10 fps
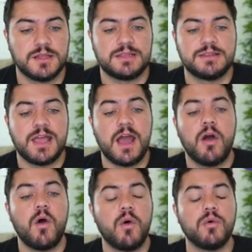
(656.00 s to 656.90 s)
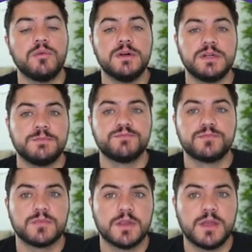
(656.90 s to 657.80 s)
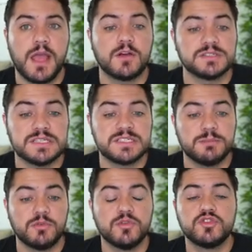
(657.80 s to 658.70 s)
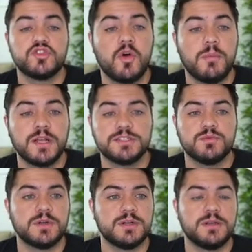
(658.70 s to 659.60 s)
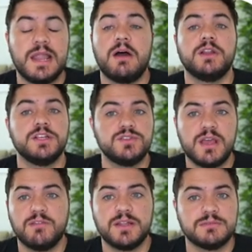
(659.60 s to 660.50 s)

like that whole ecosystem grew so much where nowadays you have like